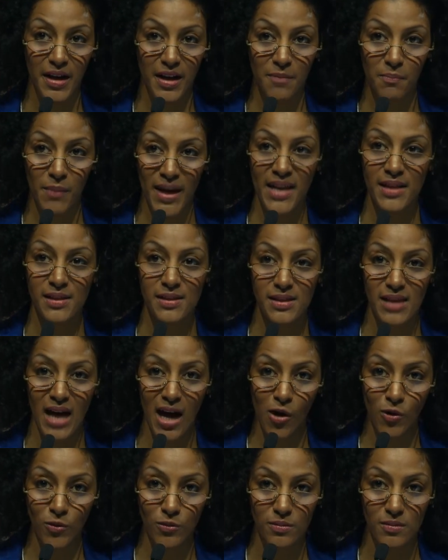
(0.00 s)
It may
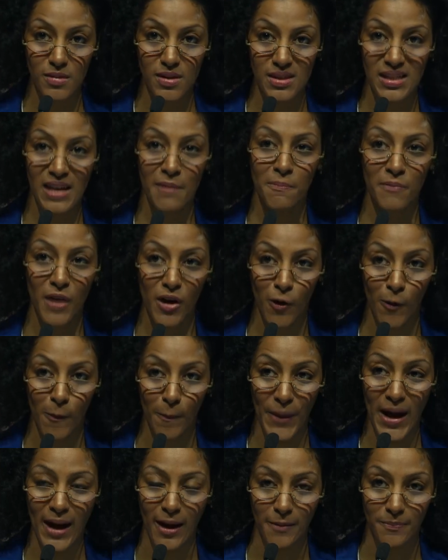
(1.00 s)
sound simple,
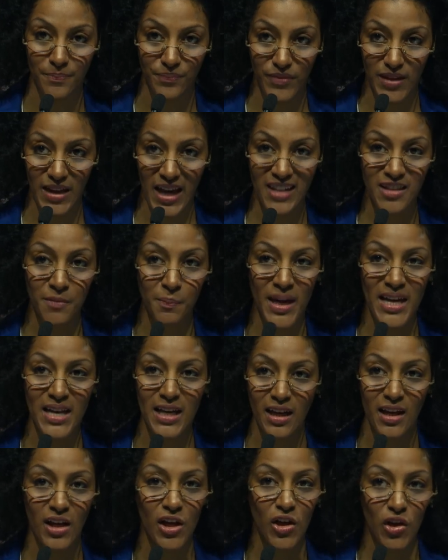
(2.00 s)
but can
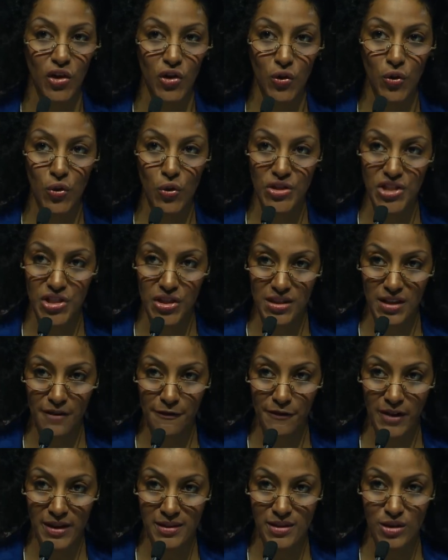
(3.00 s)
make huge
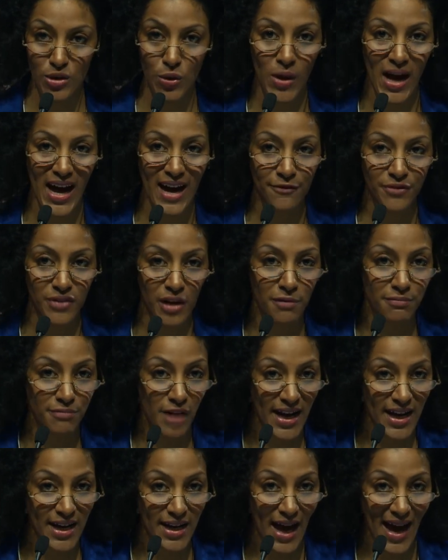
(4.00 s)
difference to have the
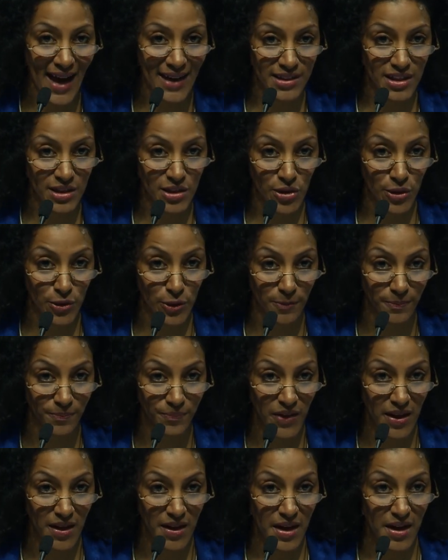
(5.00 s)
right attitude.
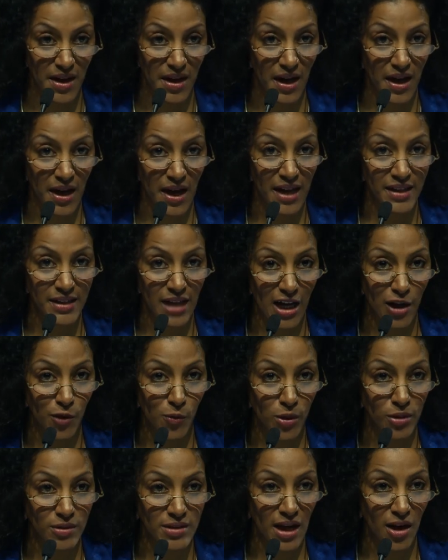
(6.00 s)
And I
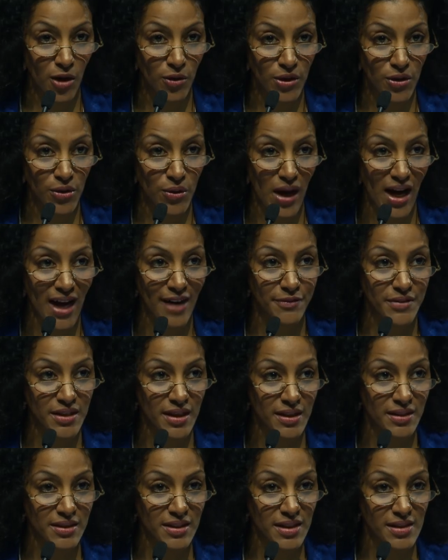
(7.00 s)
will tell you,
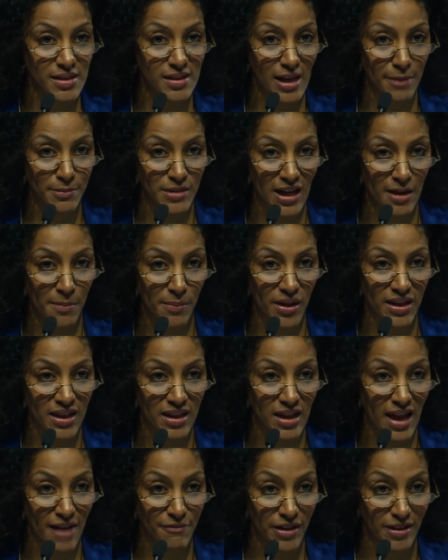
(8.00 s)
after the September
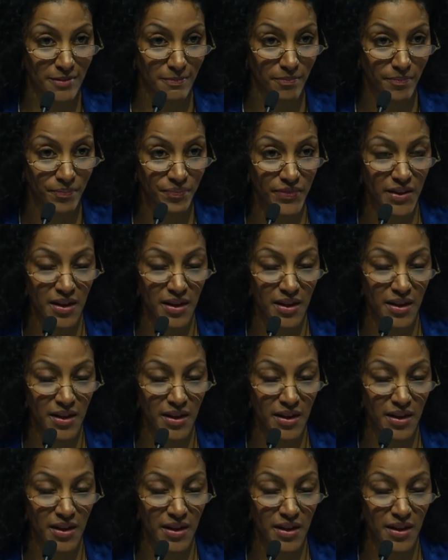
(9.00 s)
11,